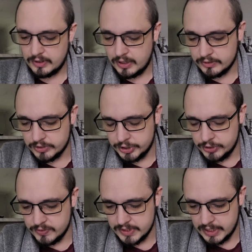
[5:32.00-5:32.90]
Other
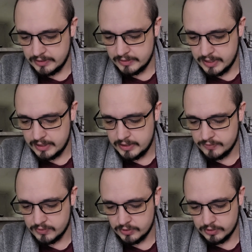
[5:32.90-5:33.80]
news in there,
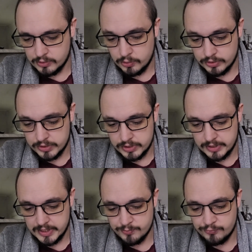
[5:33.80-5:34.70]
you've got, according to
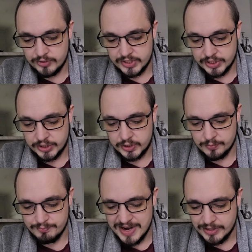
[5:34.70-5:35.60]
the British
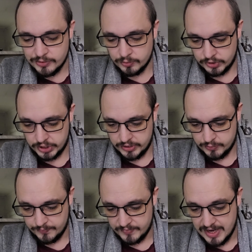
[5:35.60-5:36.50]
Medical
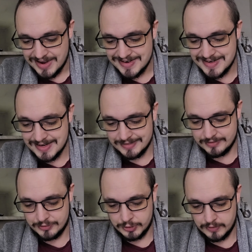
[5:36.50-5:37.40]
Journal,
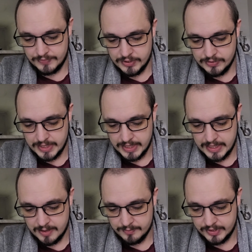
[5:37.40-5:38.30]
dozens of UK
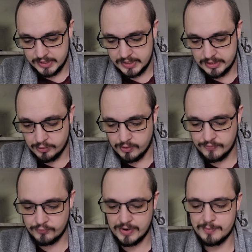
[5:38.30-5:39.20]
companies are
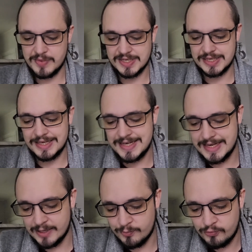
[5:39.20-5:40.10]
offering
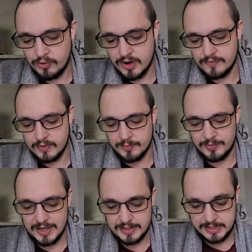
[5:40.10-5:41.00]
misleading private
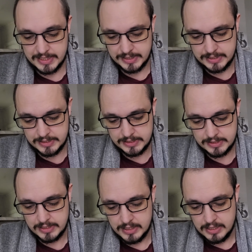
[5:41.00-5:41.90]
blood tests
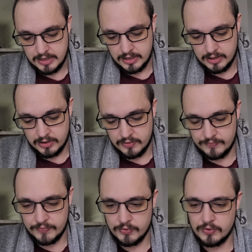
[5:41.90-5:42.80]

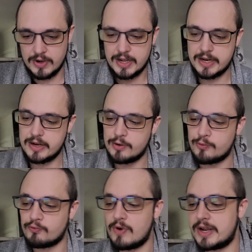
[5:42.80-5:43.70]
for a
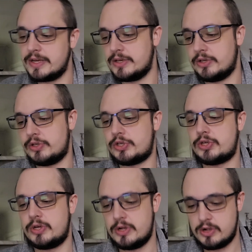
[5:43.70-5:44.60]
range
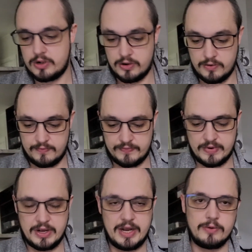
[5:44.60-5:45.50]
of
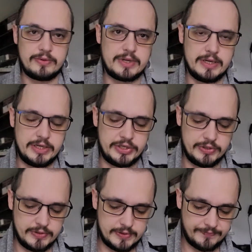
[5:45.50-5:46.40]
health
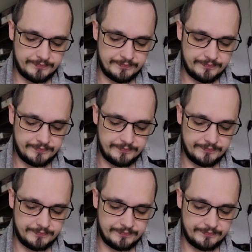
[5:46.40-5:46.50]
conditions.